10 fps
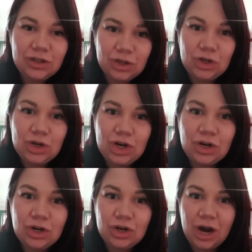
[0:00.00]
to do your
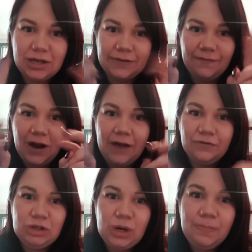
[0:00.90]
nine to
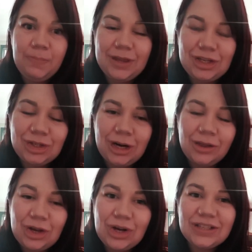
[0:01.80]
five job, but the
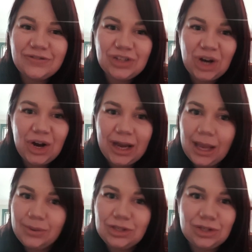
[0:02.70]
the cost of
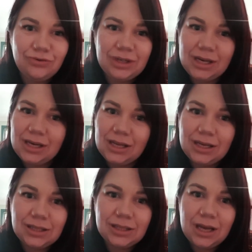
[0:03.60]
childcare was just
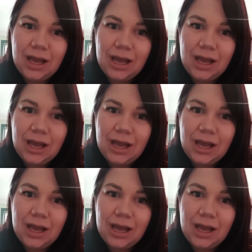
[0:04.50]
ridiculous,